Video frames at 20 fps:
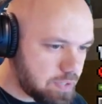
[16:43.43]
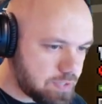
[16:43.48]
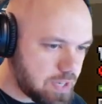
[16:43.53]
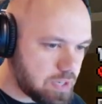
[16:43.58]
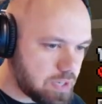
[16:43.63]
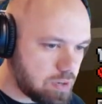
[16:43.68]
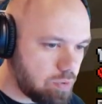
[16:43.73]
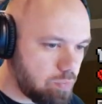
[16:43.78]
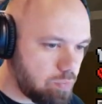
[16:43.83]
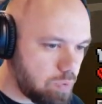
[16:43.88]
I
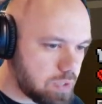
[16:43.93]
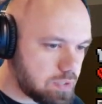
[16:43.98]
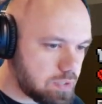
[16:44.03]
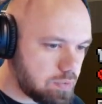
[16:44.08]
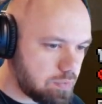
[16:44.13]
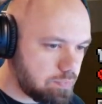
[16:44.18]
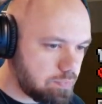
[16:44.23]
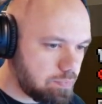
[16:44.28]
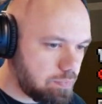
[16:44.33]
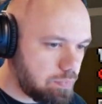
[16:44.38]
don't want
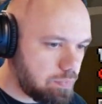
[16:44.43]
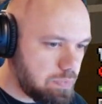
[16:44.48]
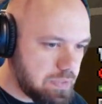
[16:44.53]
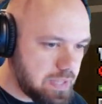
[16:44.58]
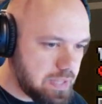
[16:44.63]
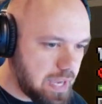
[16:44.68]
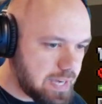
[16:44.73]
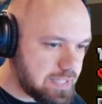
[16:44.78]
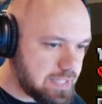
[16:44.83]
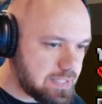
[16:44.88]

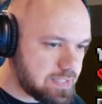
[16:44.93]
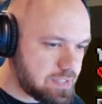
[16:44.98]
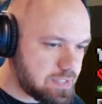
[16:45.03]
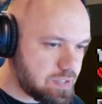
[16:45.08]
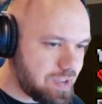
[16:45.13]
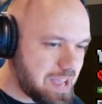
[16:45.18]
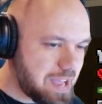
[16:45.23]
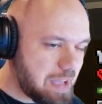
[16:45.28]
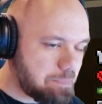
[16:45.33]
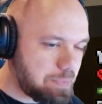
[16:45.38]
nights
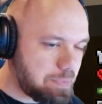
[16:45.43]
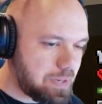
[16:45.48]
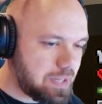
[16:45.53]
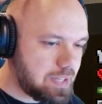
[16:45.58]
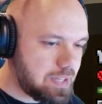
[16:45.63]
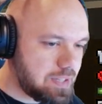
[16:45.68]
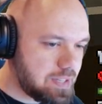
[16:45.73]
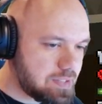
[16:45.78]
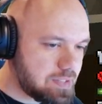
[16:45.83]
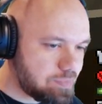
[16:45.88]
to happen
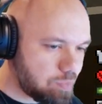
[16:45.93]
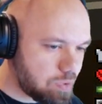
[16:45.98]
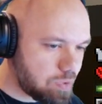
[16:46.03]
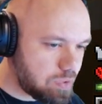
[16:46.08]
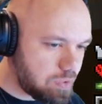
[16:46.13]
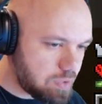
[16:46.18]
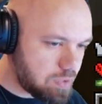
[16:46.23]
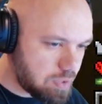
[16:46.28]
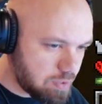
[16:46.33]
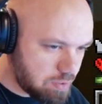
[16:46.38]
in this
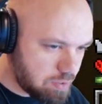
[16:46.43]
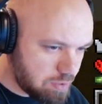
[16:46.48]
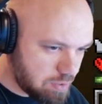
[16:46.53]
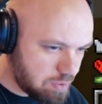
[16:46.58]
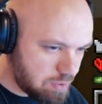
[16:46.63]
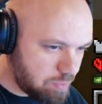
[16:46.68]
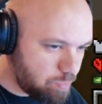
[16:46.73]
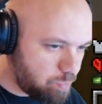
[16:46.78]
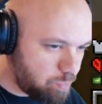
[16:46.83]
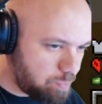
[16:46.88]
world,
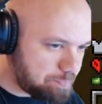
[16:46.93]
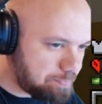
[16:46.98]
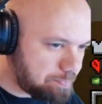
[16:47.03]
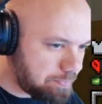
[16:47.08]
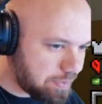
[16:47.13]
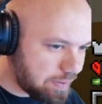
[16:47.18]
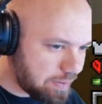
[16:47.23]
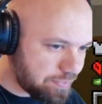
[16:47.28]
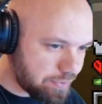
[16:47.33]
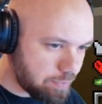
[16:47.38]

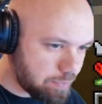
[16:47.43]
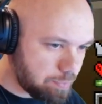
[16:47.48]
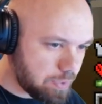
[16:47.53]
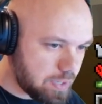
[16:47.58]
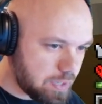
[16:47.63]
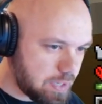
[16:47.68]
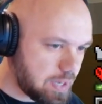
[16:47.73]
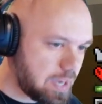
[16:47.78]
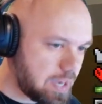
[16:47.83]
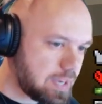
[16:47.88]

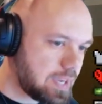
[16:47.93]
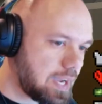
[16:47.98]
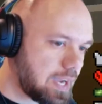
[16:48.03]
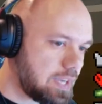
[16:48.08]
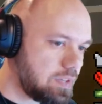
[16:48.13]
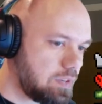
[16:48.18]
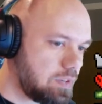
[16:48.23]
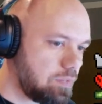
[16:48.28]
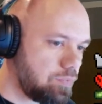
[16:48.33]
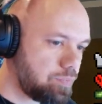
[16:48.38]
preferably, I
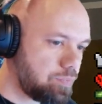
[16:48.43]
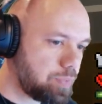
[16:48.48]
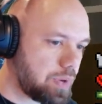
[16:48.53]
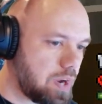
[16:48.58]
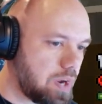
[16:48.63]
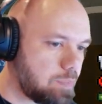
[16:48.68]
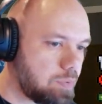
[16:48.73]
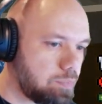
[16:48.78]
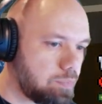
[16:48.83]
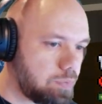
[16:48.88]
kind of
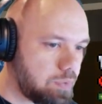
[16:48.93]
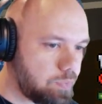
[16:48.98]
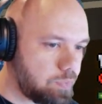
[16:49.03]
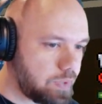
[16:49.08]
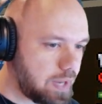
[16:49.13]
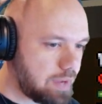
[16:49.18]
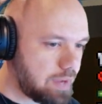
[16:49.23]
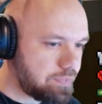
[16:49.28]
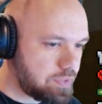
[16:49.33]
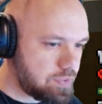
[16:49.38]
probably would
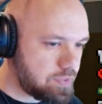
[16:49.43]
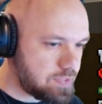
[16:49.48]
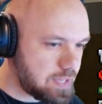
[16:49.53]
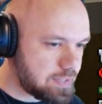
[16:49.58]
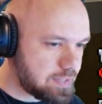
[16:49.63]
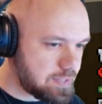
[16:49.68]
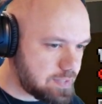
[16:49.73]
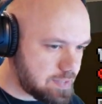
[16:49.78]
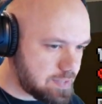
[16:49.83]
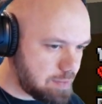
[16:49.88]
have to
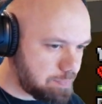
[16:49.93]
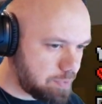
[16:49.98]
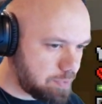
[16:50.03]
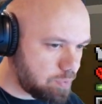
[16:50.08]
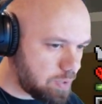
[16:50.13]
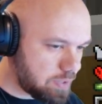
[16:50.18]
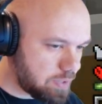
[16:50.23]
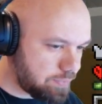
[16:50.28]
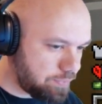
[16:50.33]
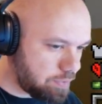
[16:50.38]
set this up
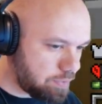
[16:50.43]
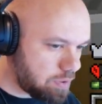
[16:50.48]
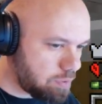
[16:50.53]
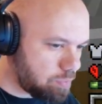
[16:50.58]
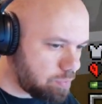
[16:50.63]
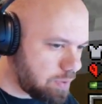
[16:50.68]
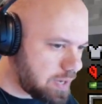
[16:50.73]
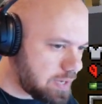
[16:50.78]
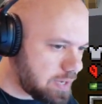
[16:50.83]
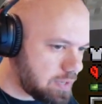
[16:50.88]
quite far
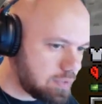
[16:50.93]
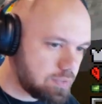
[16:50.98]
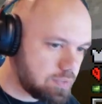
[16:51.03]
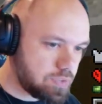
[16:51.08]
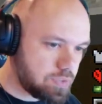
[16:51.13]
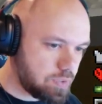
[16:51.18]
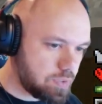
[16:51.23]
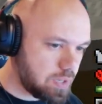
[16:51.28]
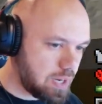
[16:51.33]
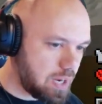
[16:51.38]
away
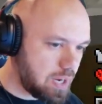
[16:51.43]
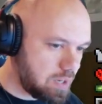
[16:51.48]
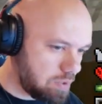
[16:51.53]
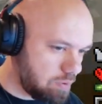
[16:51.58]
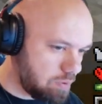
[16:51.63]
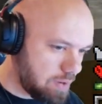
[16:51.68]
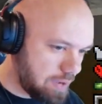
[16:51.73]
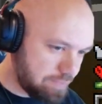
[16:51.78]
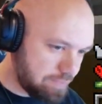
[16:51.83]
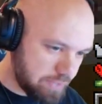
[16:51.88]
so that I
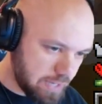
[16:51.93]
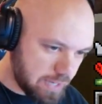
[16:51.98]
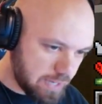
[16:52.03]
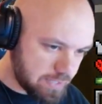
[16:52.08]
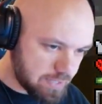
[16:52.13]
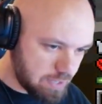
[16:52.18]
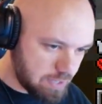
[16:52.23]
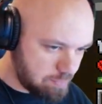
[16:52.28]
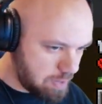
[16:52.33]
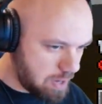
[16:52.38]
don't have
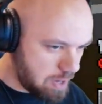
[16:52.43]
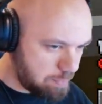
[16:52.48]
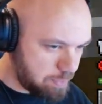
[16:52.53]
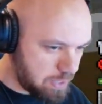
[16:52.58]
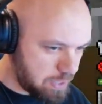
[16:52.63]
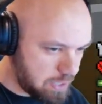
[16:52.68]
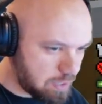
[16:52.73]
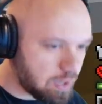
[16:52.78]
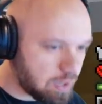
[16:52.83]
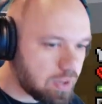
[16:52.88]
nighttime
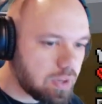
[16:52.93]
happening.